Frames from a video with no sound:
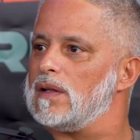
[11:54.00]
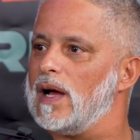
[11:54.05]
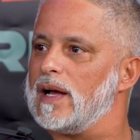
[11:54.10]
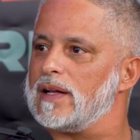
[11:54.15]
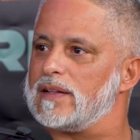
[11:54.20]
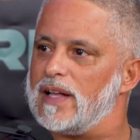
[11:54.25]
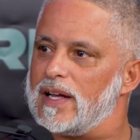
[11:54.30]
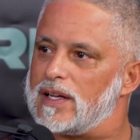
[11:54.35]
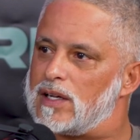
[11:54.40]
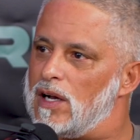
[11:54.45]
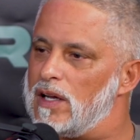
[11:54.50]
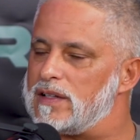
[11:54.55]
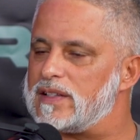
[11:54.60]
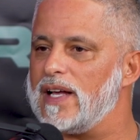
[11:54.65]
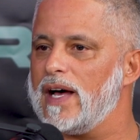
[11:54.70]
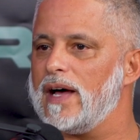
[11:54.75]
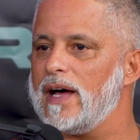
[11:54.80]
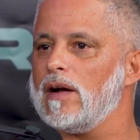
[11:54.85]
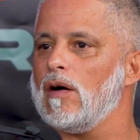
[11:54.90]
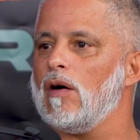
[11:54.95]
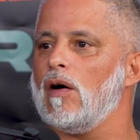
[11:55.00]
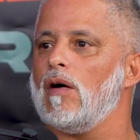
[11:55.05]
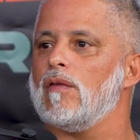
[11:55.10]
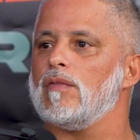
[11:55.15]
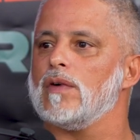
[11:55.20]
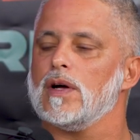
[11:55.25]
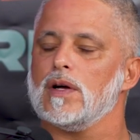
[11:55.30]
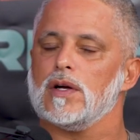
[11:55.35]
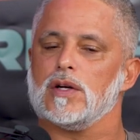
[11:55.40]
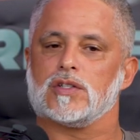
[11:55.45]
Like they cut that off.
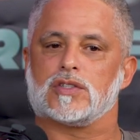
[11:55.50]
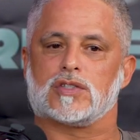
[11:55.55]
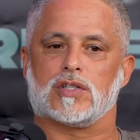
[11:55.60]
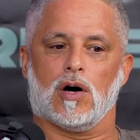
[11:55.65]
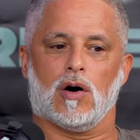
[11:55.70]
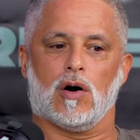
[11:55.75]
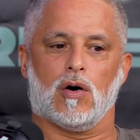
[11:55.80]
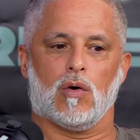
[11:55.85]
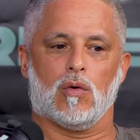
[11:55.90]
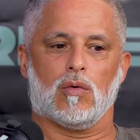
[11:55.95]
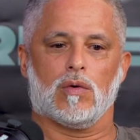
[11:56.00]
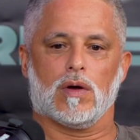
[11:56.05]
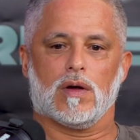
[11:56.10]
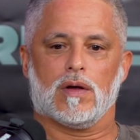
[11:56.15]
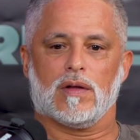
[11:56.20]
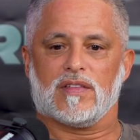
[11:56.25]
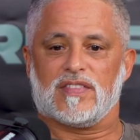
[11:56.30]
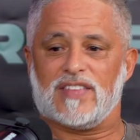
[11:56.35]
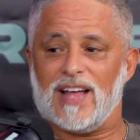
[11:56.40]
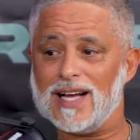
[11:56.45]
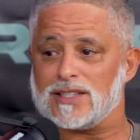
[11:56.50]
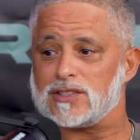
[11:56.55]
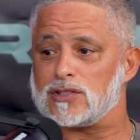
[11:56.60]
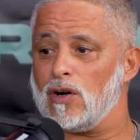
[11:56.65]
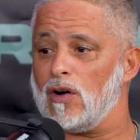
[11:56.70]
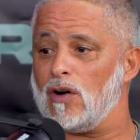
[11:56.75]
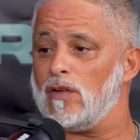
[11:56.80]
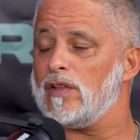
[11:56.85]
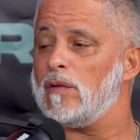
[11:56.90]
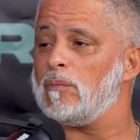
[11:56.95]
So that's
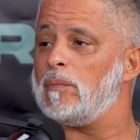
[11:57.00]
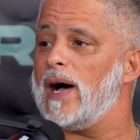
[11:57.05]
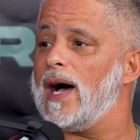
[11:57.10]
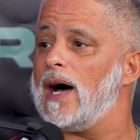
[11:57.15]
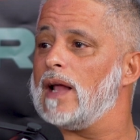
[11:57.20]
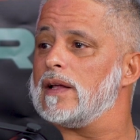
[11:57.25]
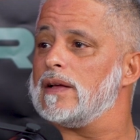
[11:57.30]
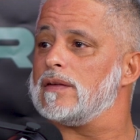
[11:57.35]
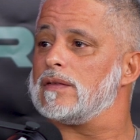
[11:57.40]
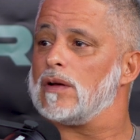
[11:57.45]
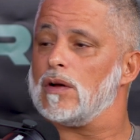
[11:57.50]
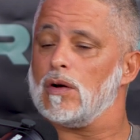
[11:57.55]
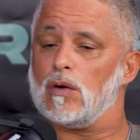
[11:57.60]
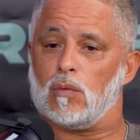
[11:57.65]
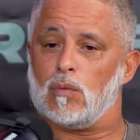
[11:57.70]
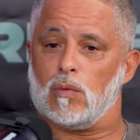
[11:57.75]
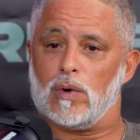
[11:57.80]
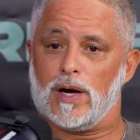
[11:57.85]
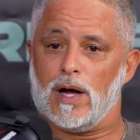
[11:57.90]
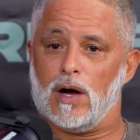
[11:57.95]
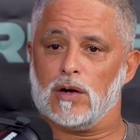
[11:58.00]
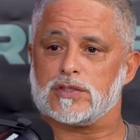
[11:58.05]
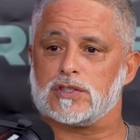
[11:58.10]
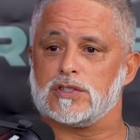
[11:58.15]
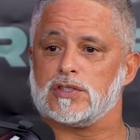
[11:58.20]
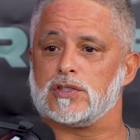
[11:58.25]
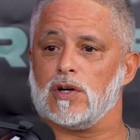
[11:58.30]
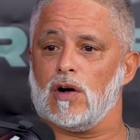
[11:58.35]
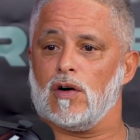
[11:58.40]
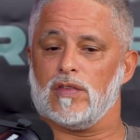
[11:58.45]
on the ballot. What else
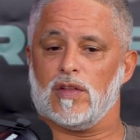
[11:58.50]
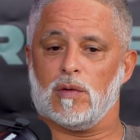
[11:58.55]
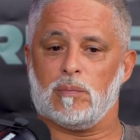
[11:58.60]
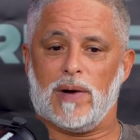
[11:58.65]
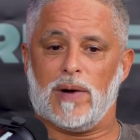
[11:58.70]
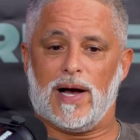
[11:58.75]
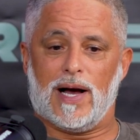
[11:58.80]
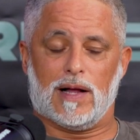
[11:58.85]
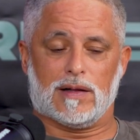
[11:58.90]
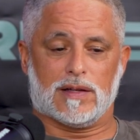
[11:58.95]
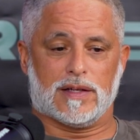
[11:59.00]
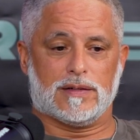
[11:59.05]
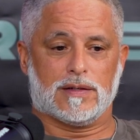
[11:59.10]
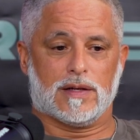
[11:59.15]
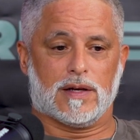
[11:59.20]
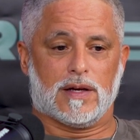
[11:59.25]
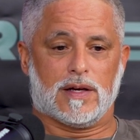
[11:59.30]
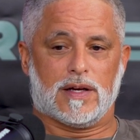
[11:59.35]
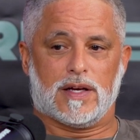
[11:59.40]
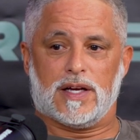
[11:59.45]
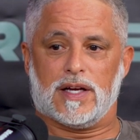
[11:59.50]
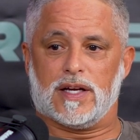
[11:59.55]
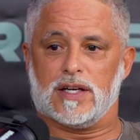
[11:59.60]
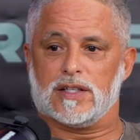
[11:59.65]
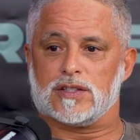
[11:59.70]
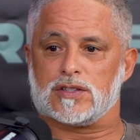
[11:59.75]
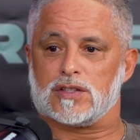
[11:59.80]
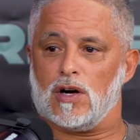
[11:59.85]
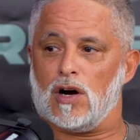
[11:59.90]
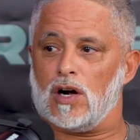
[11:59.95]
is on the ballot
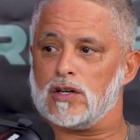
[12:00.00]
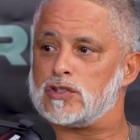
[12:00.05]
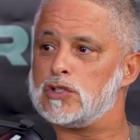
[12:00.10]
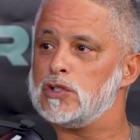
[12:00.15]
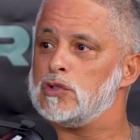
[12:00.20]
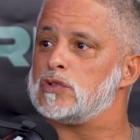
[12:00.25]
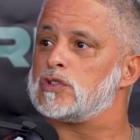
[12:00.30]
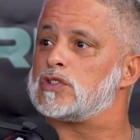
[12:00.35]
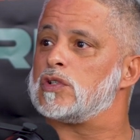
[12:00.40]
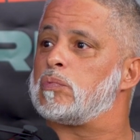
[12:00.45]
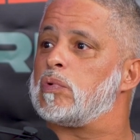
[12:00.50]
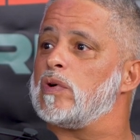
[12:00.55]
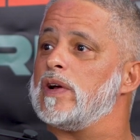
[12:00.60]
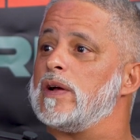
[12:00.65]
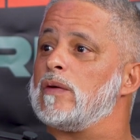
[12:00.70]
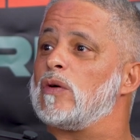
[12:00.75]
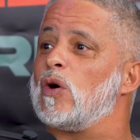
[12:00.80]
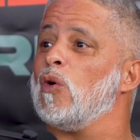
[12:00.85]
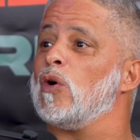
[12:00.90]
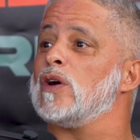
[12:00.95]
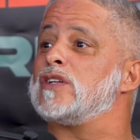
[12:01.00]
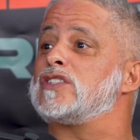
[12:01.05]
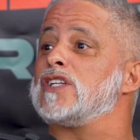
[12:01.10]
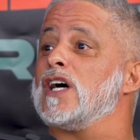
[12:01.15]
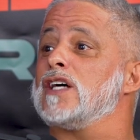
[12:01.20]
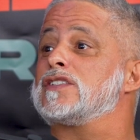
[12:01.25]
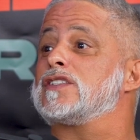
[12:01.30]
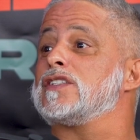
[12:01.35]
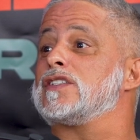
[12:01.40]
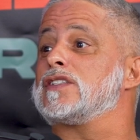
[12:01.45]
is our 2 Supreme Court
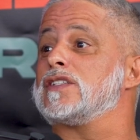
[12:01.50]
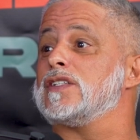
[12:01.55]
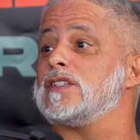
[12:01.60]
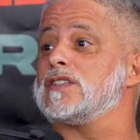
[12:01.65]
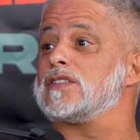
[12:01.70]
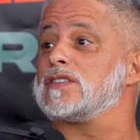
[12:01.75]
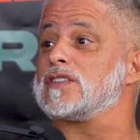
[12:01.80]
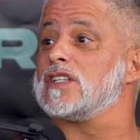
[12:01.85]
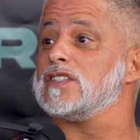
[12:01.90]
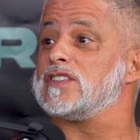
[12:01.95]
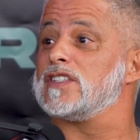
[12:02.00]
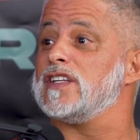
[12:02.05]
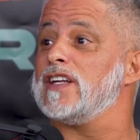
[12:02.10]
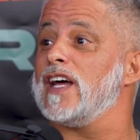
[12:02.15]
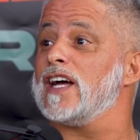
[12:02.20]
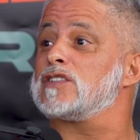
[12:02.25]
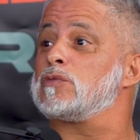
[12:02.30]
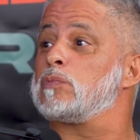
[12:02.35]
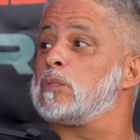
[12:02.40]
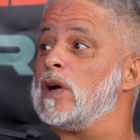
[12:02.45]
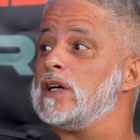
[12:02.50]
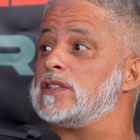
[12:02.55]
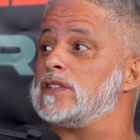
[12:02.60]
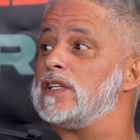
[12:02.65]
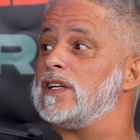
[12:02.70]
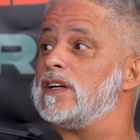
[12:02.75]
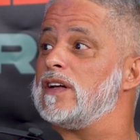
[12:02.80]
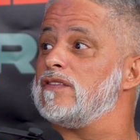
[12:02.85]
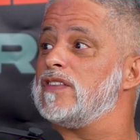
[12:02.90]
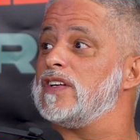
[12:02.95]
justices, because the next
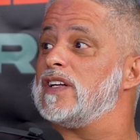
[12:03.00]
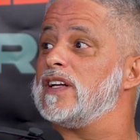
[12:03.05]
president of the